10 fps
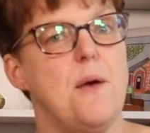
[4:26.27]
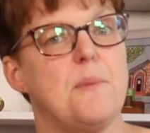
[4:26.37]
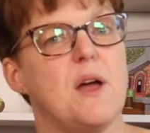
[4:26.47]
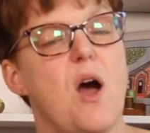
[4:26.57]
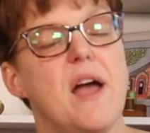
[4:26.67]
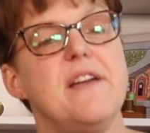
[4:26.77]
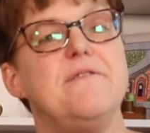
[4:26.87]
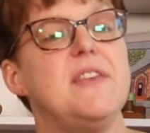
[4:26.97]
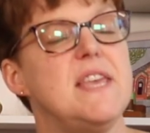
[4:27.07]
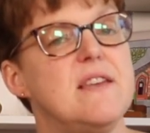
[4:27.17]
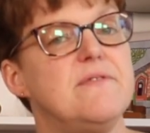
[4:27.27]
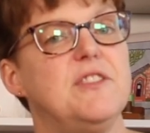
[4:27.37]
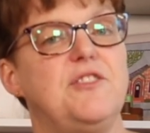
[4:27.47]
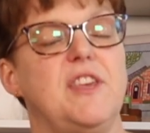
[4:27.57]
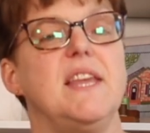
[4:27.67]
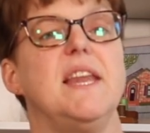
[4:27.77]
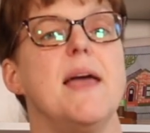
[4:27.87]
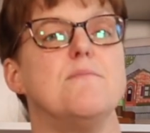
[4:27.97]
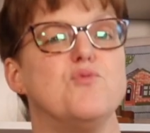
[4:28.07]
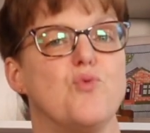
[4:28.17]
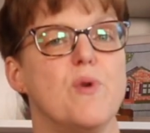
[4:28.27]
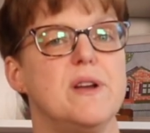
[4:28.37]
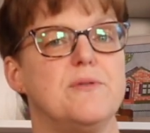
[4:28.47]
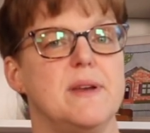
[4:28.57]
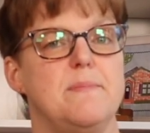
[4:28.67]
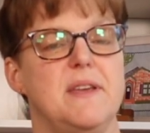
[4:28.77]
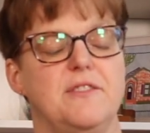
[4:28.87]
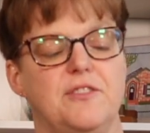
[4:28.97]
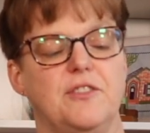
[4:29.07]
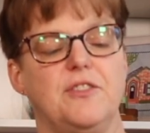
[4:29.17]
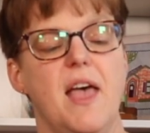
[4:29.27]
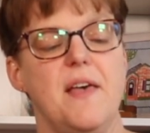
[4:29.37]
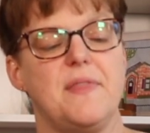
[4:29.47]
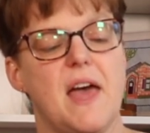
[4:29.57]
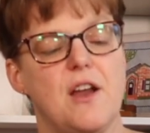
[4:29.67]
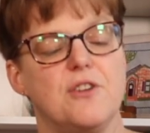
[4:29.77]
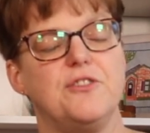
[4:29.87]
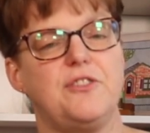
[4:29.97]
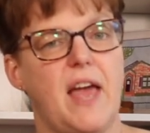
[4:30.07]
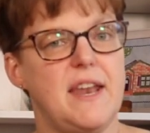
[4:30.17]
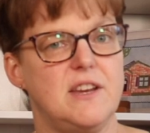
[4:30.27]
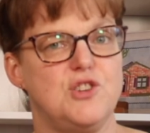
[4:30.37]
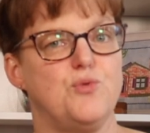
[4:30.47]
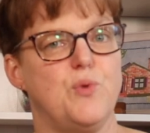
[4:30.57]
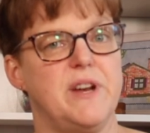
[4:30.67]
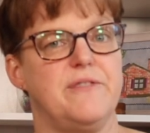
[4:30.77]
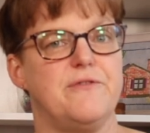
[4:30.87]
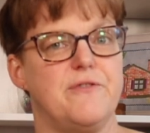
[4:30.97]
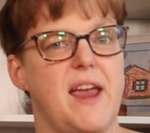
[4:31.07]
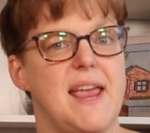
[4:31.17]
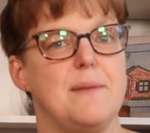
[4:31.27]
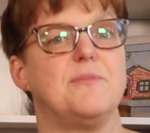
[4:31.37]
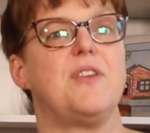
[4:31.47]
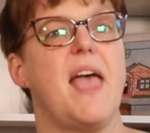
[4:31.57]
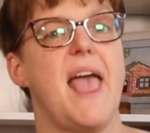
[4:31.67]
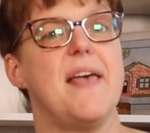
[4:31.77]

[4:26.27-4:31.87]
But I have even seen embroidery pieces that are set into wooden frames,